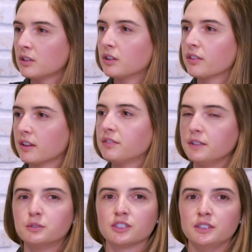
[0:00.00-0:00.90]
over the
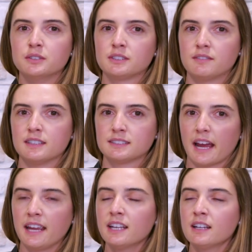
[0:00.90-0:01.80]
future use of the
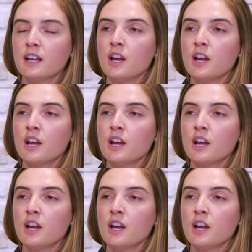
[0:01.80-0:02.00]
site.